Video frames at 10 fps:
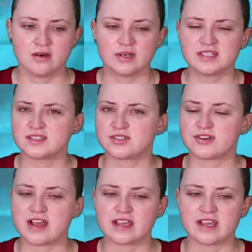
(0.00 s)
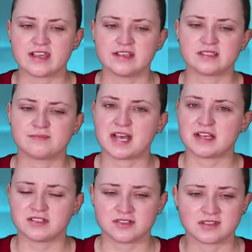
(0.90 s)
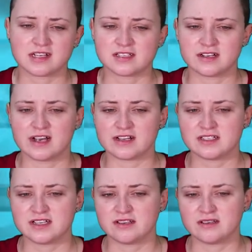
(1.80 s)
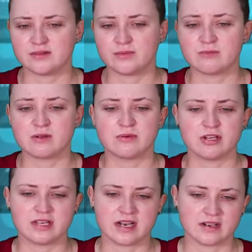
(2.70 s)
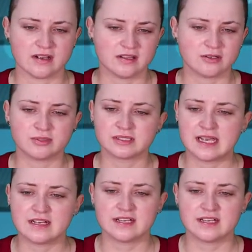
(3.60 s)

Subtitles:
What is striking is back in 2019, when we were young and the world had